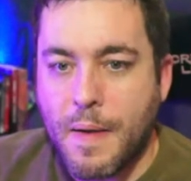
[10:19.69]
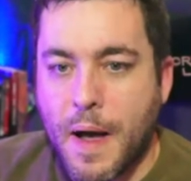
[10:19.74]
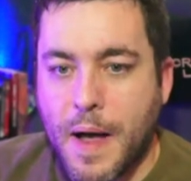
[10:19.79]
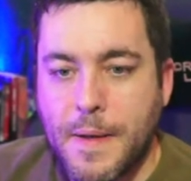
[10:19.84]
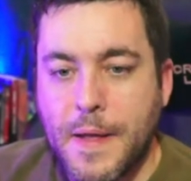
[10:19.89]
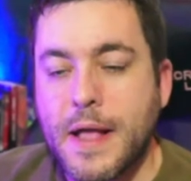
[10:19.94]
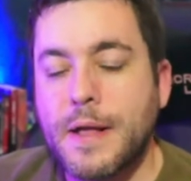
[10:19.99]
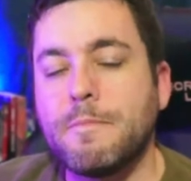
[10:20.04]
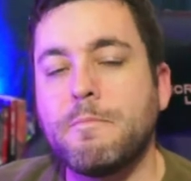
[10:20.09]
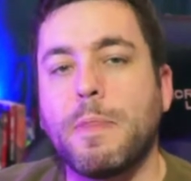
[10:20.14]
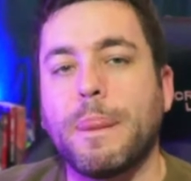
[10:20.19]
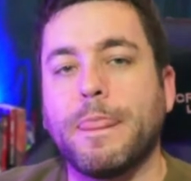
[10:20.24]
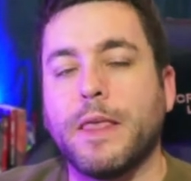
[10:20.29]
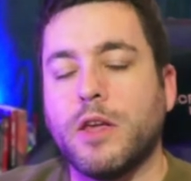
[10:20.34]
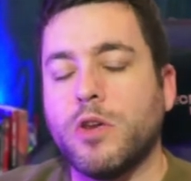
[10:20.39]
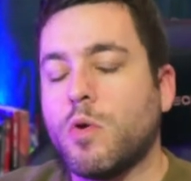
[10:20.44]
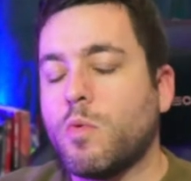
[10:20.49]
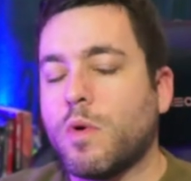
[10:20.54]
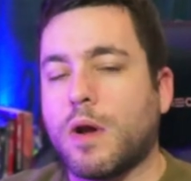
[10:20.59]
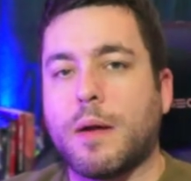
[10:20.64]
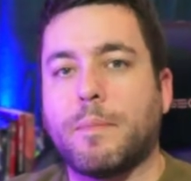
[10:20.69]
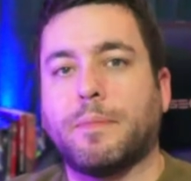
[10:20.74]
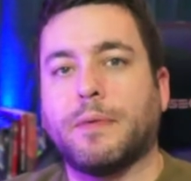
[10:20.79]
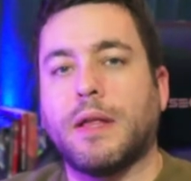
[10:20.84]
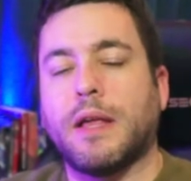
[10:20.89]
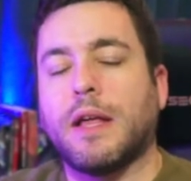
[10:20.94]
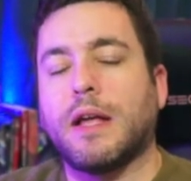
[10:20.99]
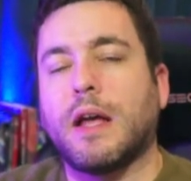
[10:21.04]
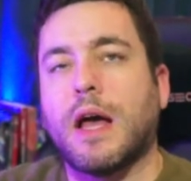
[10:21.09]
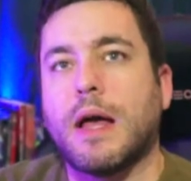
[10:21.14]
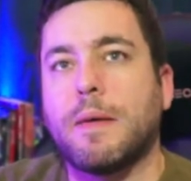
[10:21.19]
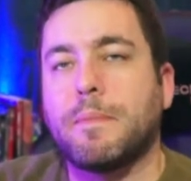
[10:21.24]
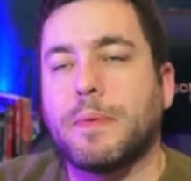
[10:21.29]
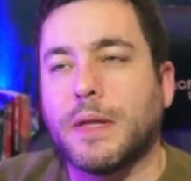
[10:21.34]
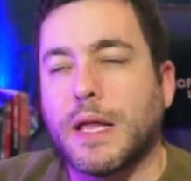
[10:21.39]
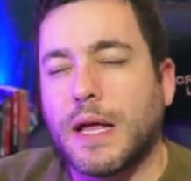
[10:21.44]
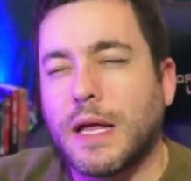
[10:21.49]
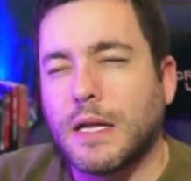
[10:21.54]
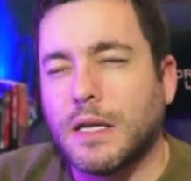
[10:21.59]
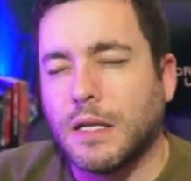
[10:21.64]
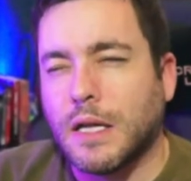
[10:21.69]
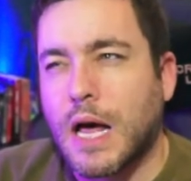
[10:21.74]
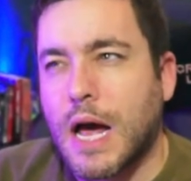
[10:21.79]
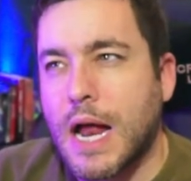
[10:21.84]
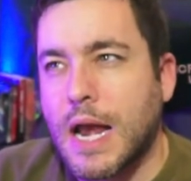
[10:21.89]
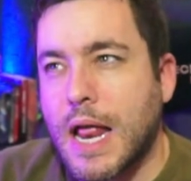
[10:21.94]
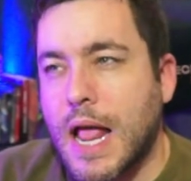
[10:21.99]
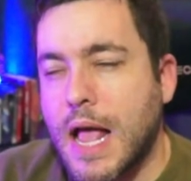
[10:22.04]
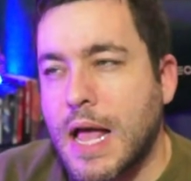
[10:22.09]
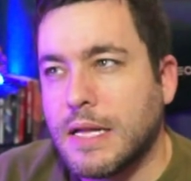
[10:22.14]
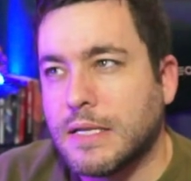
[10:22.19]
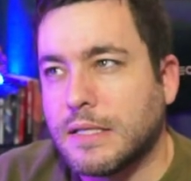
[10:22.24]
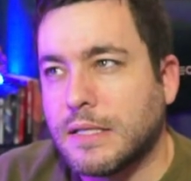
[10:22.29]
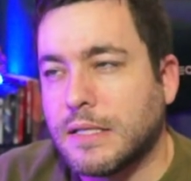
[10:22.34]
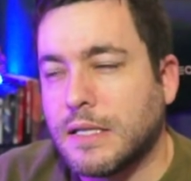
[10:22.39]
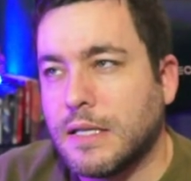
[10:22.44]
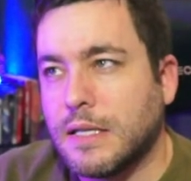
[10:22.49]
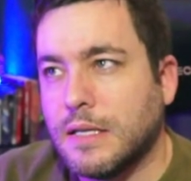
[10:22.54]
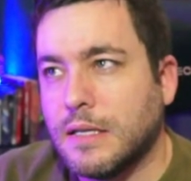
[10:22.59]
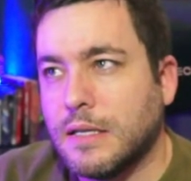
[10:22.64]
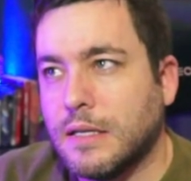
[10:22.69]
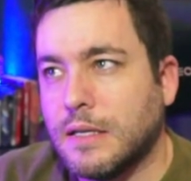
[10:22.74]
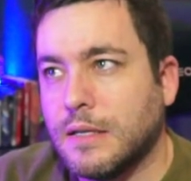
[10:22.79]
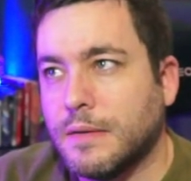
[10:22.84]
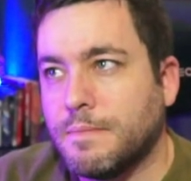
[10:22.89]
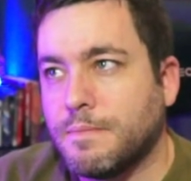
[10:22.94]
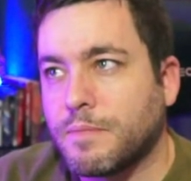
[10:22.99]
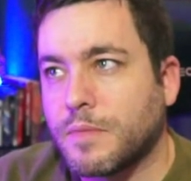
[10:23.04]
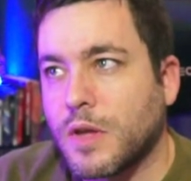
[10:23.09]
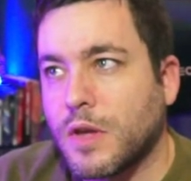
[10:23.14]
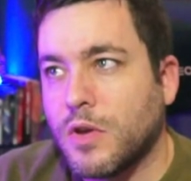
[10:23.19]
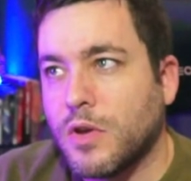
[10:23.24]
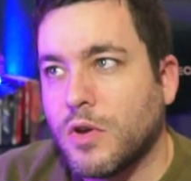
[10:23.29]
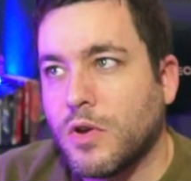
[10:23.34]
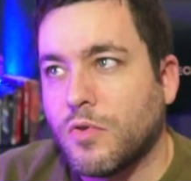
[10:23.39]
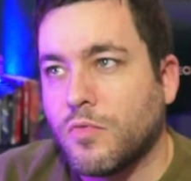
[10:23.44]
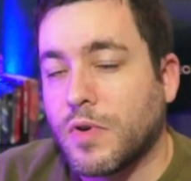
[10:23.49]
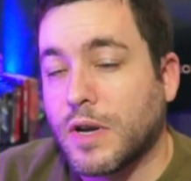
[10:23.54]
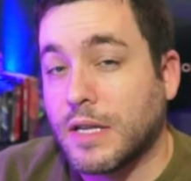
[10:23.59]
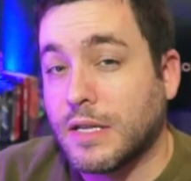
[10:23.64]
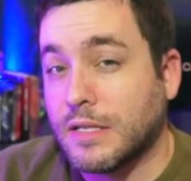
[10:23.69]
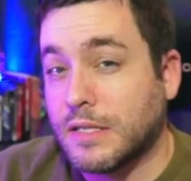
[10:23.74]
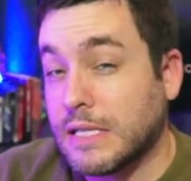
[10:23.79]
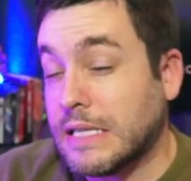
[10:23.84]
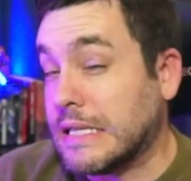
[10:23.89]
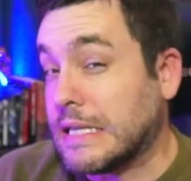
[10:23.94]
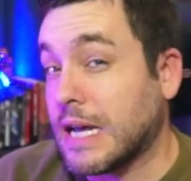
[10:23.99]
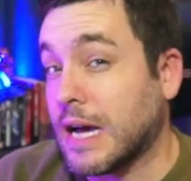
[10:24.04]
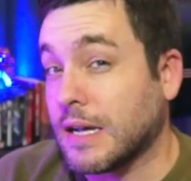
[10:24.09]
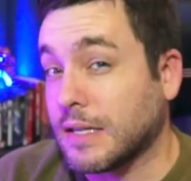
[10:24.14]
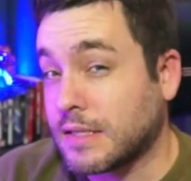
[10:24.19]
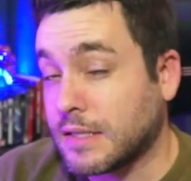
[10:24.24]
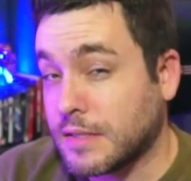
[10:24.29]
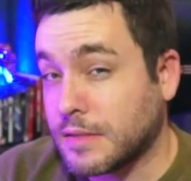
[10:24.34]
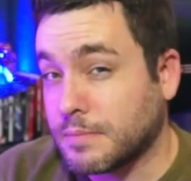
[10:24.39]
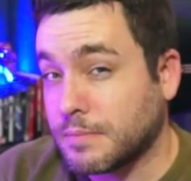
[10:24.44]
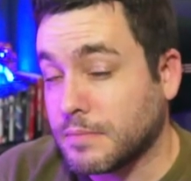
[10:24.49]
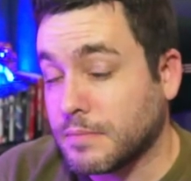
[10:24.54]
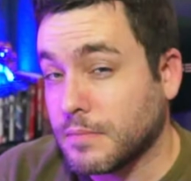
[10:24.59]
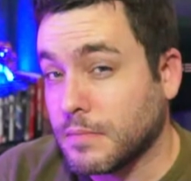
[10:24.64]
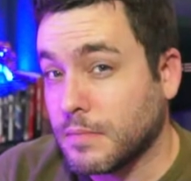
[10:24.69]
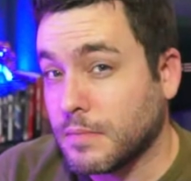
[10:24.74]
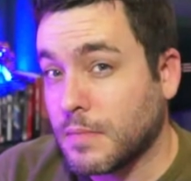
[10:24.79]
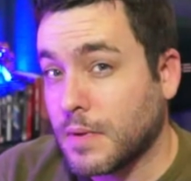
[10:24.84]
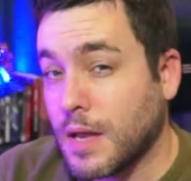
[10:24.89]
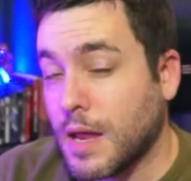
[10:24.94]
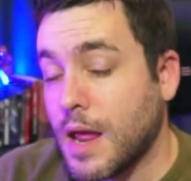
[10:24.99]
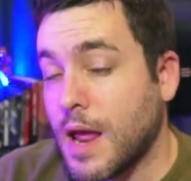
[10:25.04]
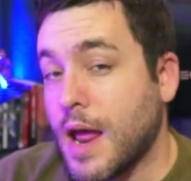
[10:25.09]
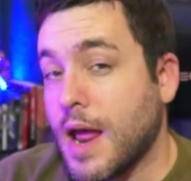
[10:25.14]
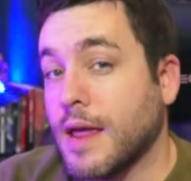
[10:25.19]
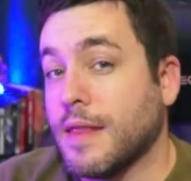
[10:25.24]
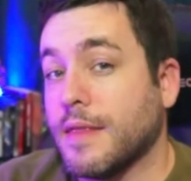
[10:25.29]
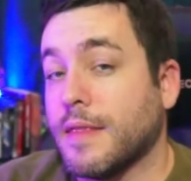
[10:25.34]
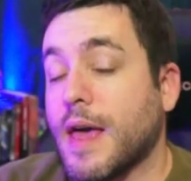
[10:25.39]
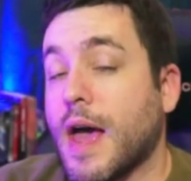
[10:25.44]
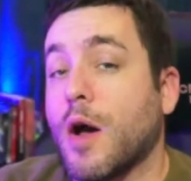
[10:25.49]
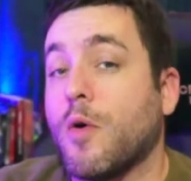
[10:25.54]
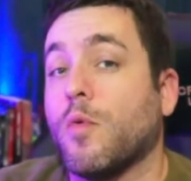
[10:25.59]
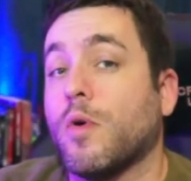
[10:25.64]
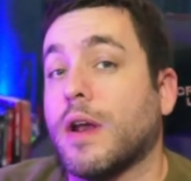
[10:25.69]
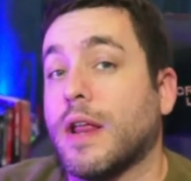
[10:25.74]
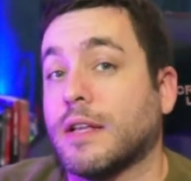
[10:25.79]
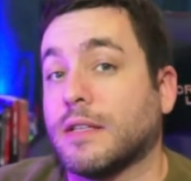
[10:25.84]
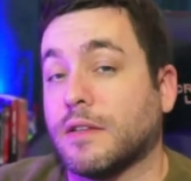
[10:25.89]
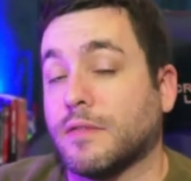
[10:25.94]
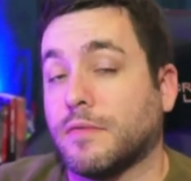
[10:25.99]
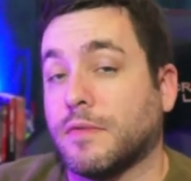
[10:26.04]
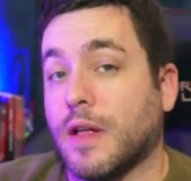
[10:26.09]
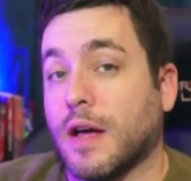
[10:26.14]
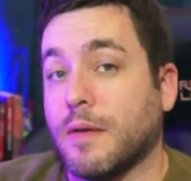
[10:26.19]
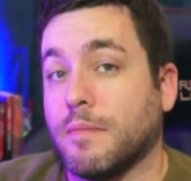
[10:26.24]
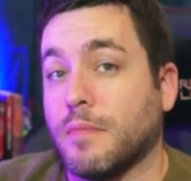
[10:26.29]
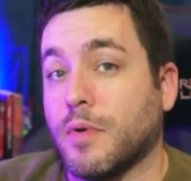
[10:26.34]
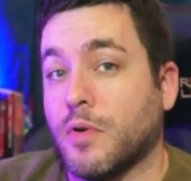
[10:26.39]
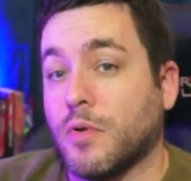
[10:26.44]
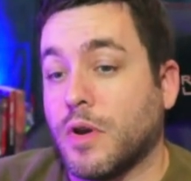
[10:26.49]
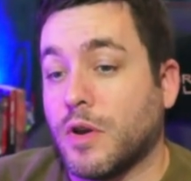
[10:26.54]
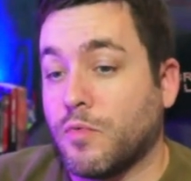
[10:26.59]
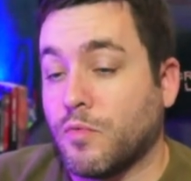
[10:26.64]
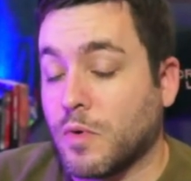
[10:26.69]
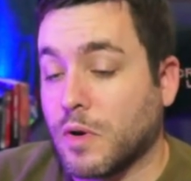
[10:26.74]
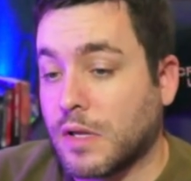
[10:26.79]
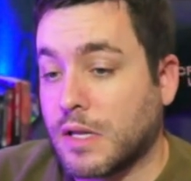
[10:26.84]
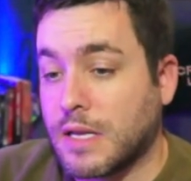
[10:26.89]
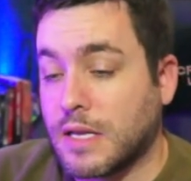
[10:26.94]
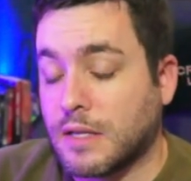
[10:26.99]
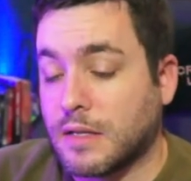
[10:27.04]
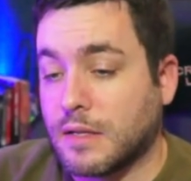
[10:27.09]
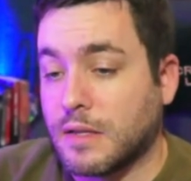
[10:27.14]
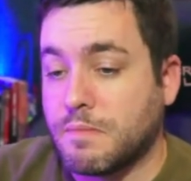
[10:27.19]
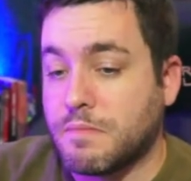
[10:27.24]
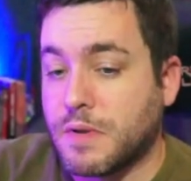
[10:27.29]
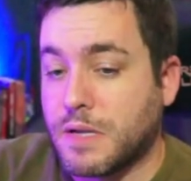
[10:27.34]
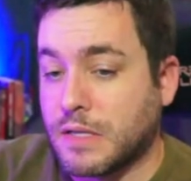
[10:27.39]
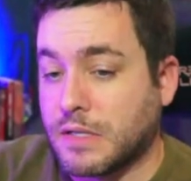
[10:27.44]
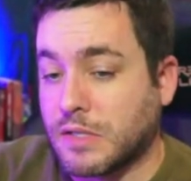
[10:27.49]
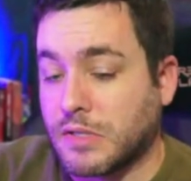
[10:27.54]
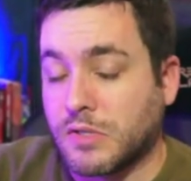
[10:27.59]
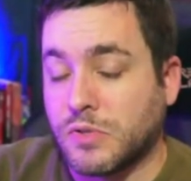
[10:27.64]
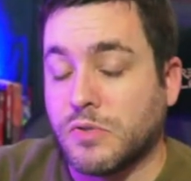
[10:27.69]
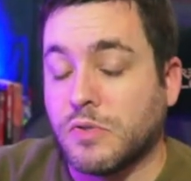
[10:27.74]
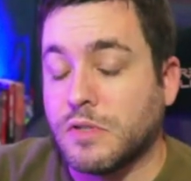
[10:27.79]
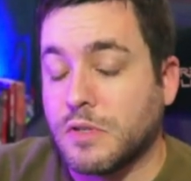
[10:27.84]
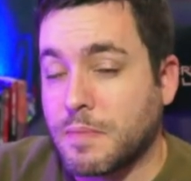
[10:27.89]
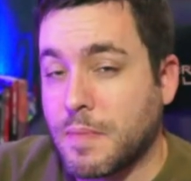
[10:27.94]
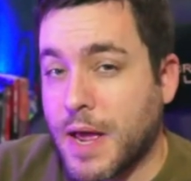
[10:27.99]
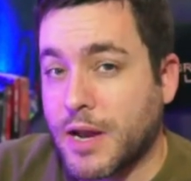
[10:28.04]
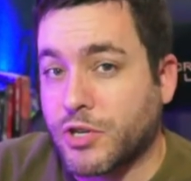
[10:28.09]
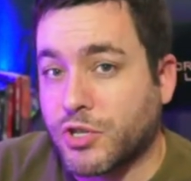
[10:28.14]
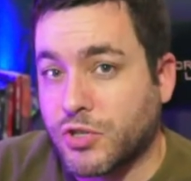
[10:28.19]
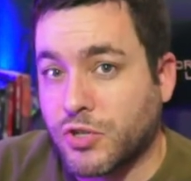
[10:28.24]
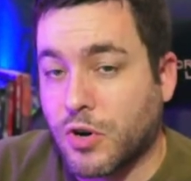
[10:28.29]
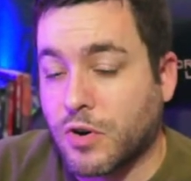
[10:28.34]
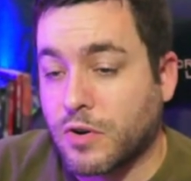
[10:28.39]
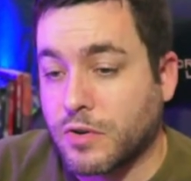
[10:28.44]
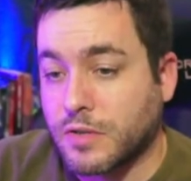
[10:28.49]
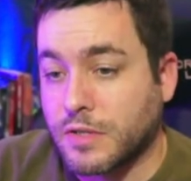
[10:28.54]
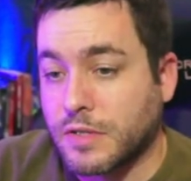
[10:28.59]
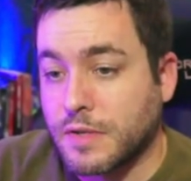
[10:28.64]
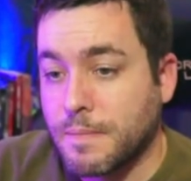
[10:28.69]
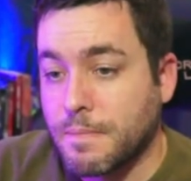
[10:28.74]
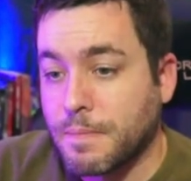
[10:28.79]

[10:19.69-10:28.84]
and you know what I'm playing, I play a lot as the Re-GZ Custom, and that one has a flight mode. And really, because as soon as a match starts,